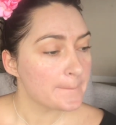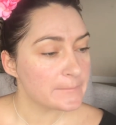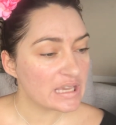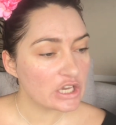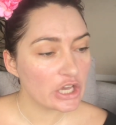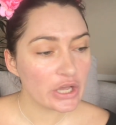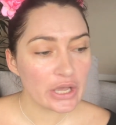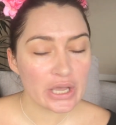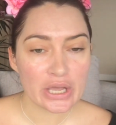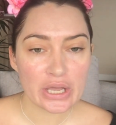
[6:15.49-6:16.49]

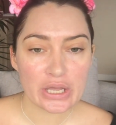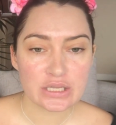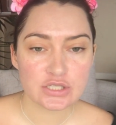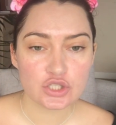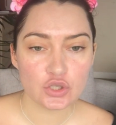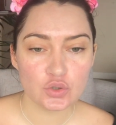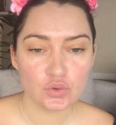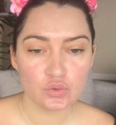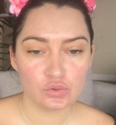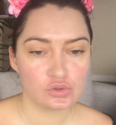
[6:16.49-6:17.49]
because
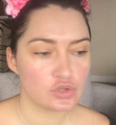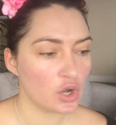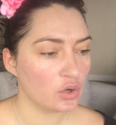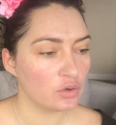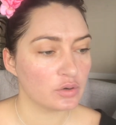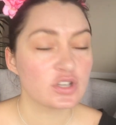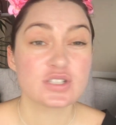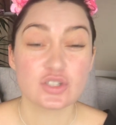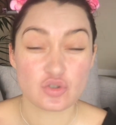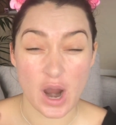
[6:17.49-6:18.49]

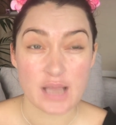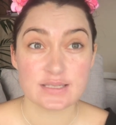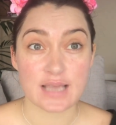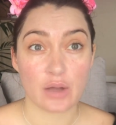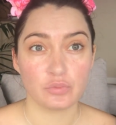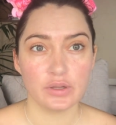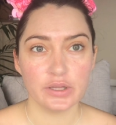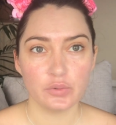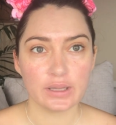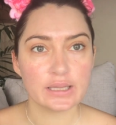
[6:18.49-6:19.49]
it dries down really
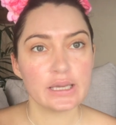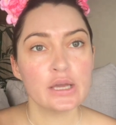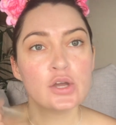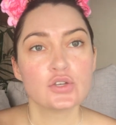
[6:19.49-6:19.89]
quickly.